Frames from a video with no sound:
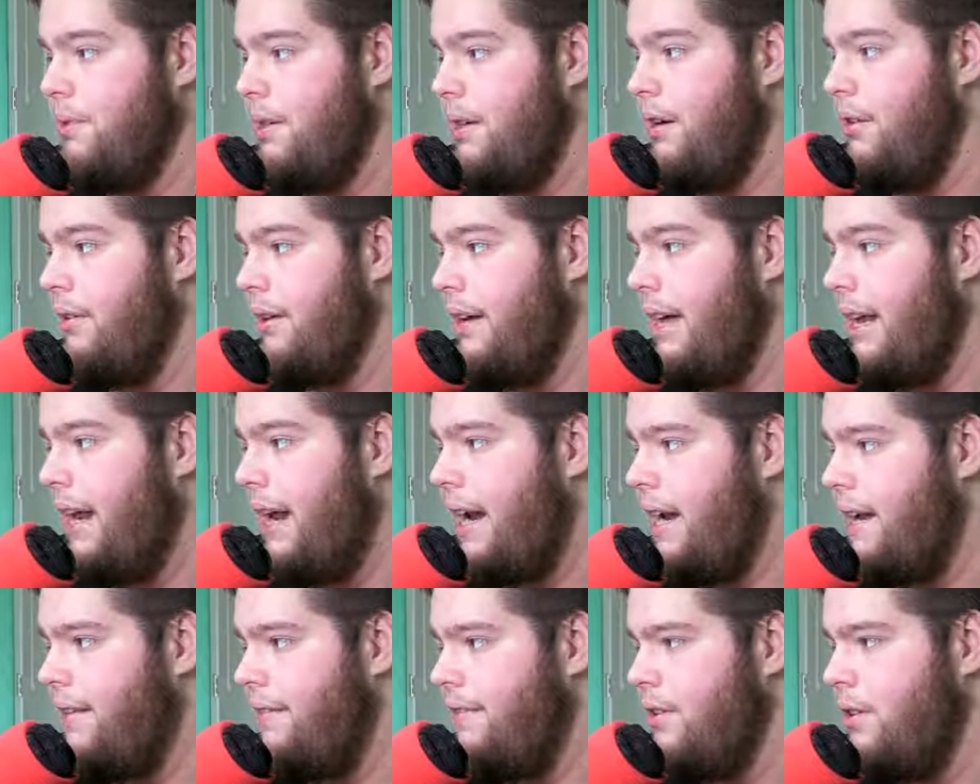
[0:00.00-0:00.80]
You know, it got
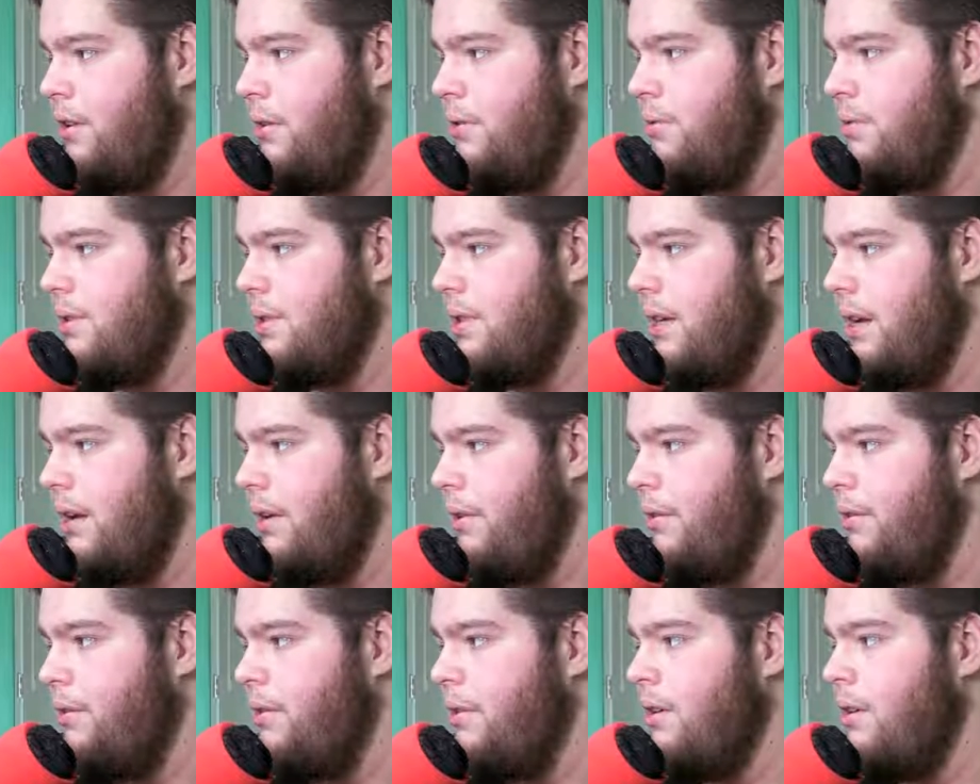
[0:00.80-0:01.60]
80 views,
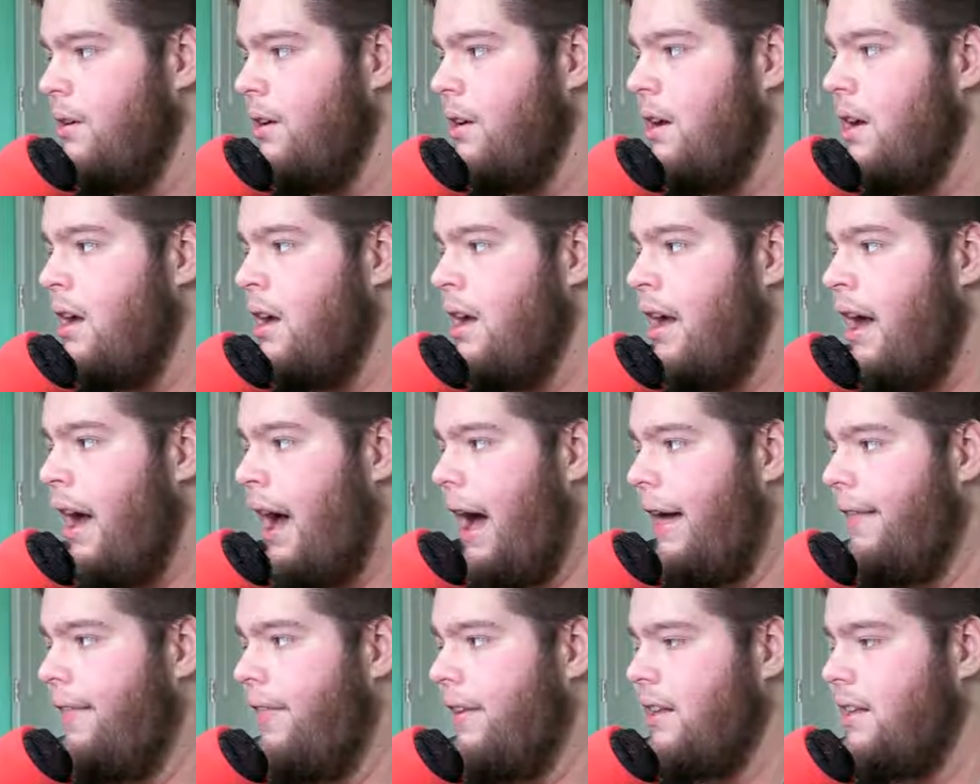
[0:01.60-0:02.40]
so
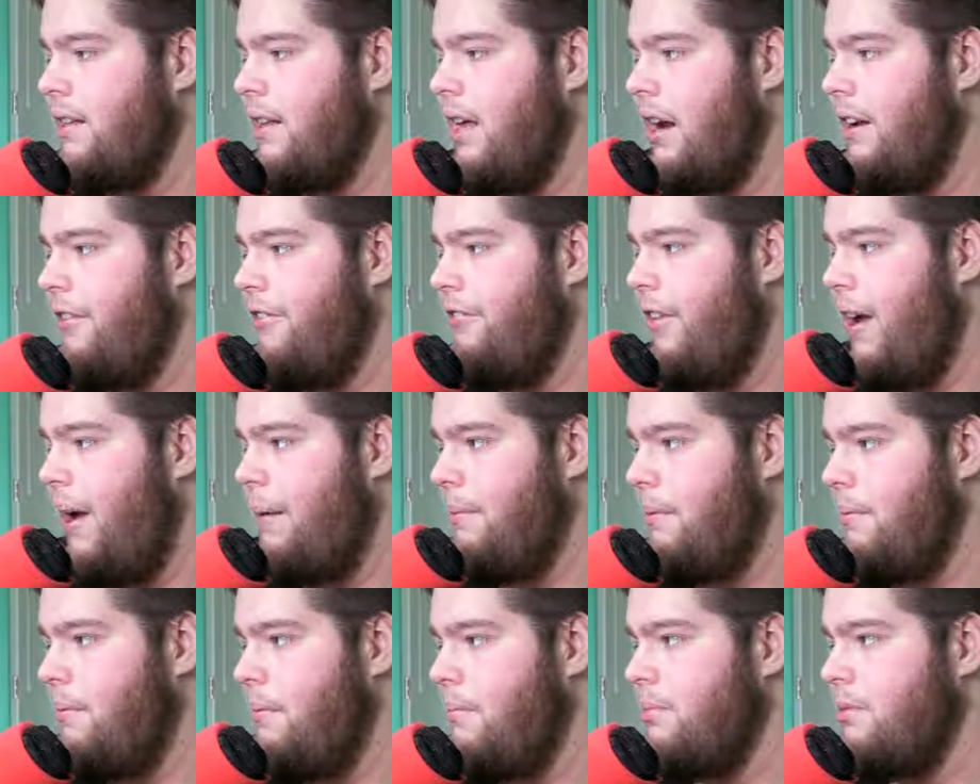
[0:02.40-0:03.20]
I think a lot of
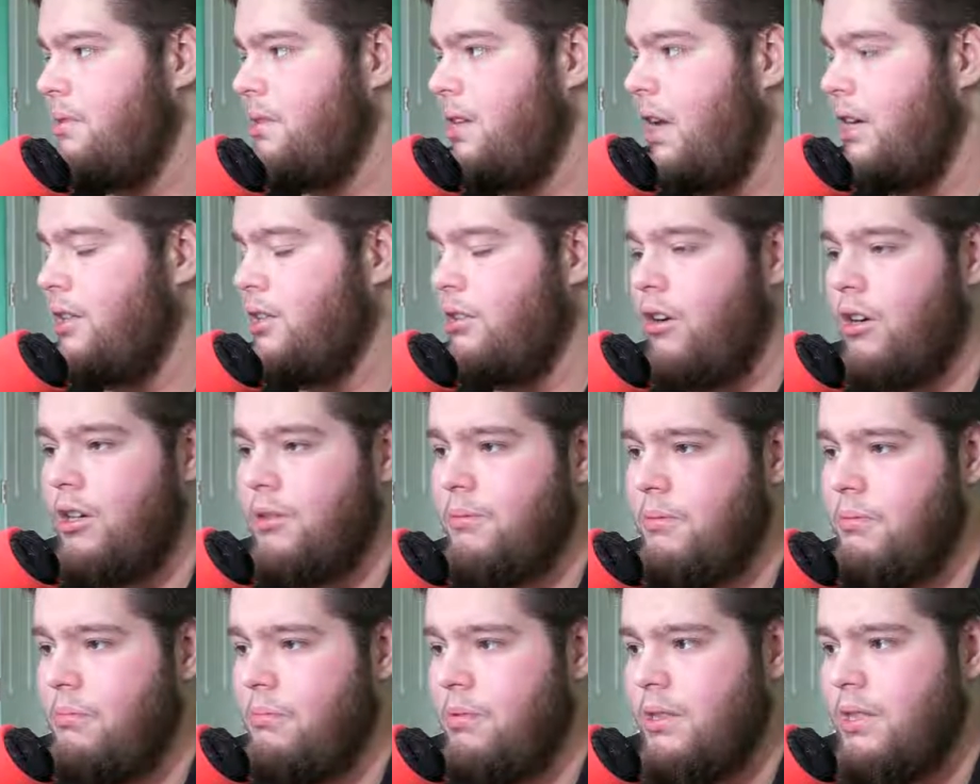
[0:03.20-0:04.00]
family members, a lot of
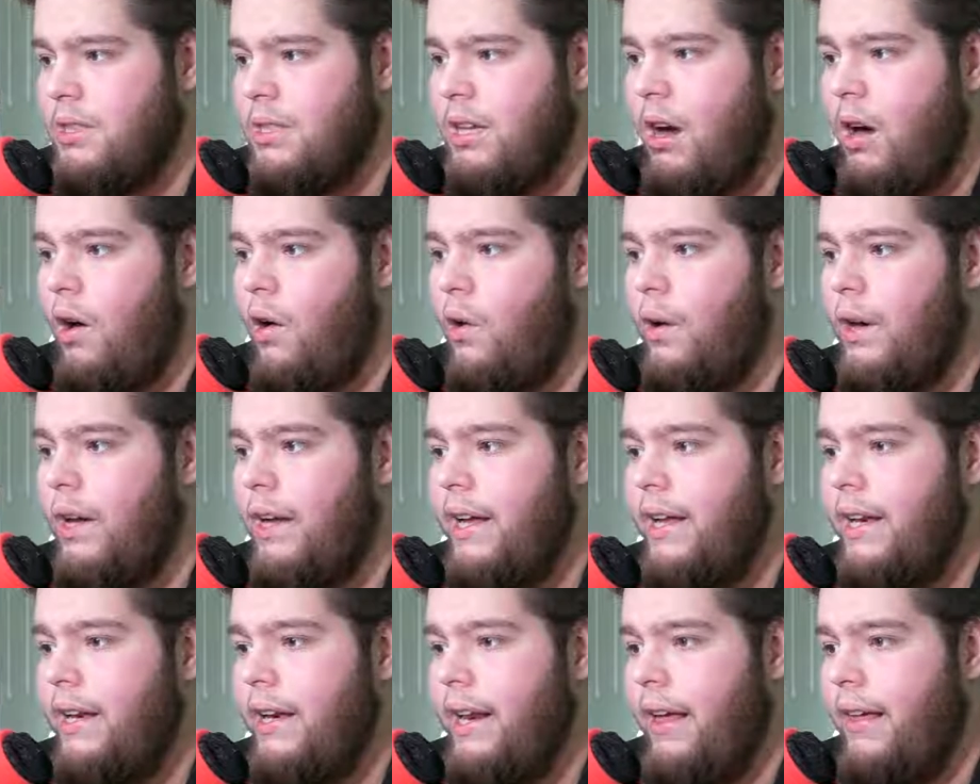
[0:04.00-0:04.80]
church members saw
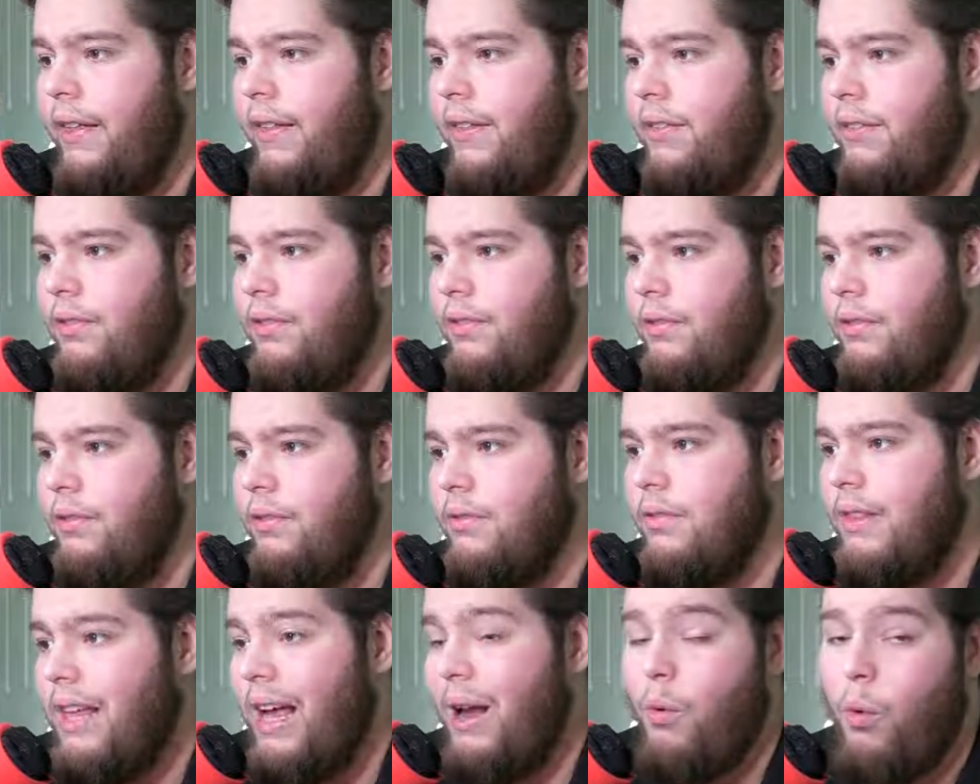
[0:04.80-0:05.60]
it, and
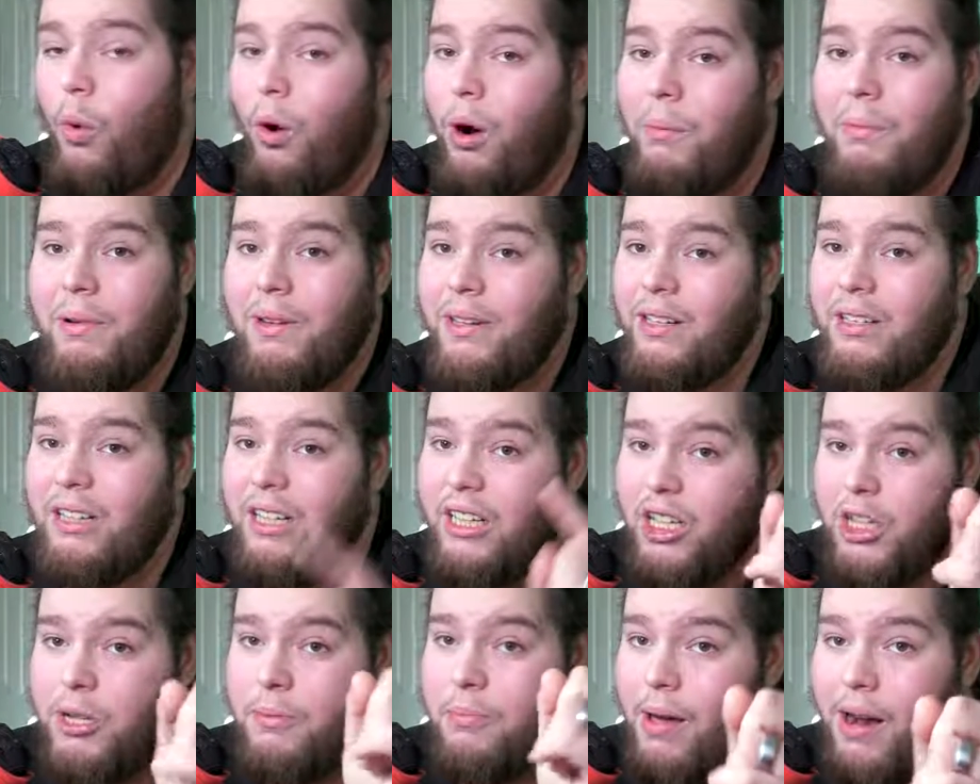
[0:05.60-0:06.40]
they warned me. They're
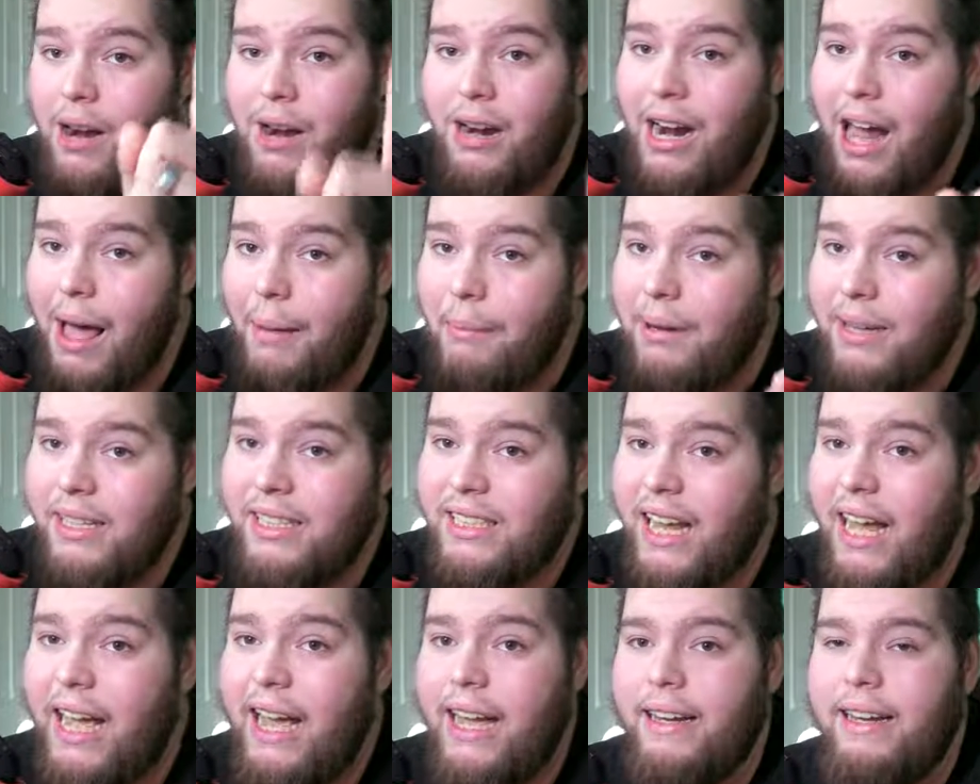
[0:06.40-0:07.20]
like, you better not be
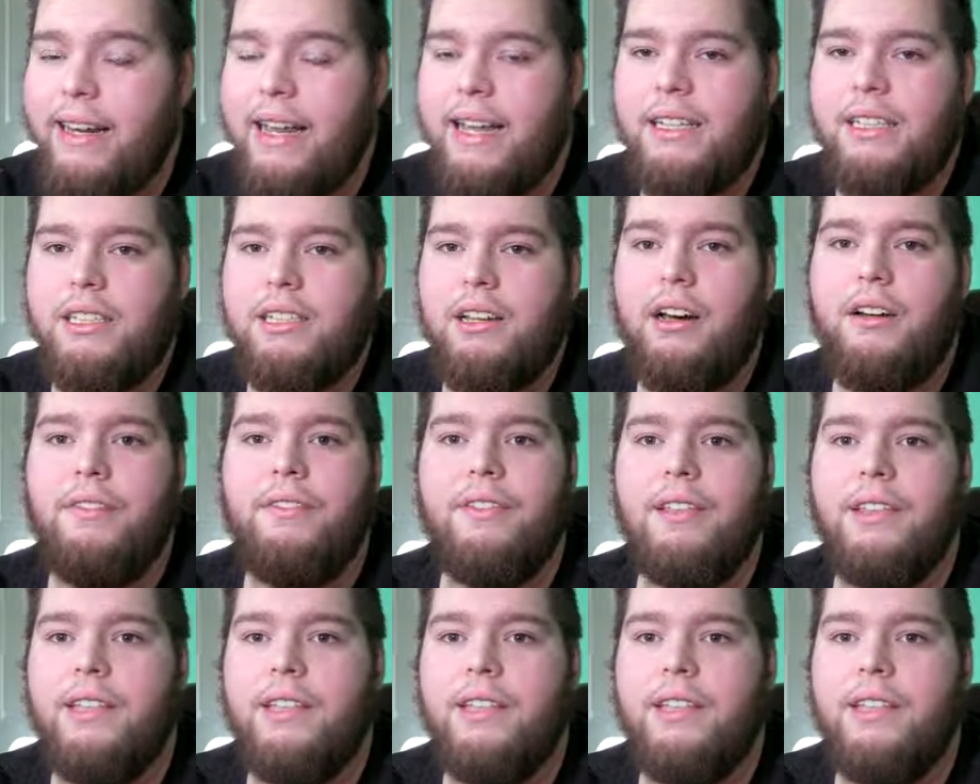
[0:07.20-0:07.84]
saying that stuff.